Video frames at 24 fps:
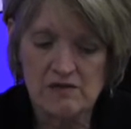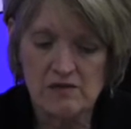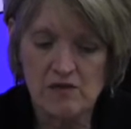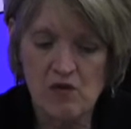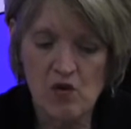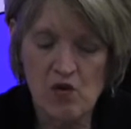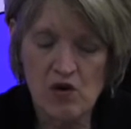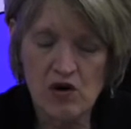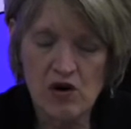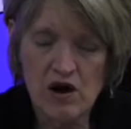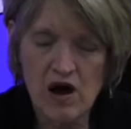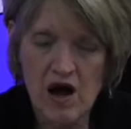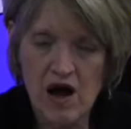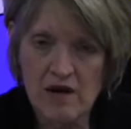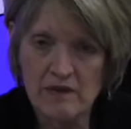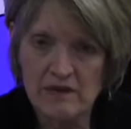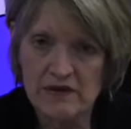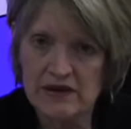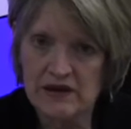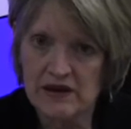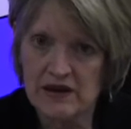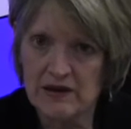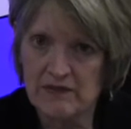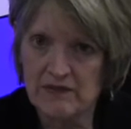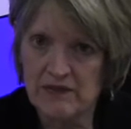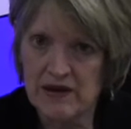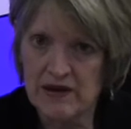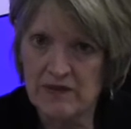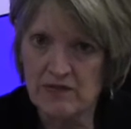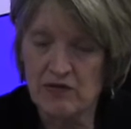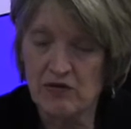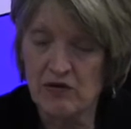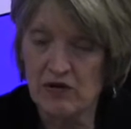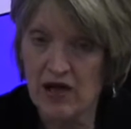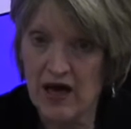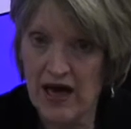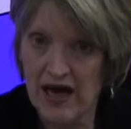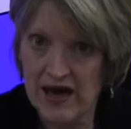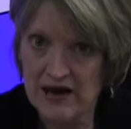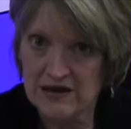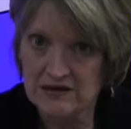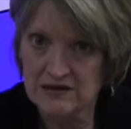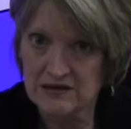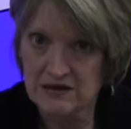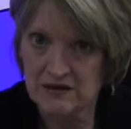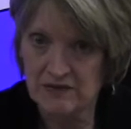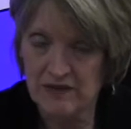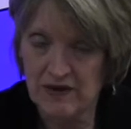more commonly people
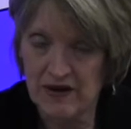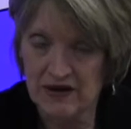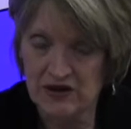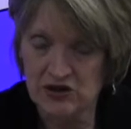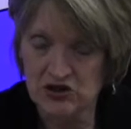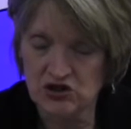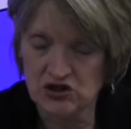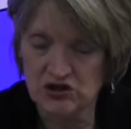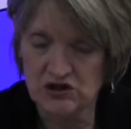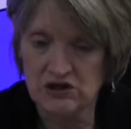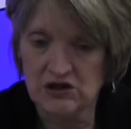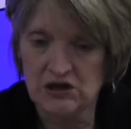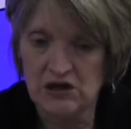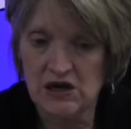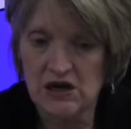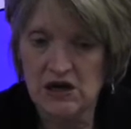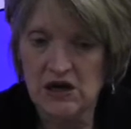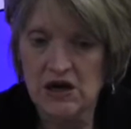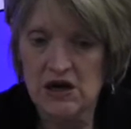ask a patient,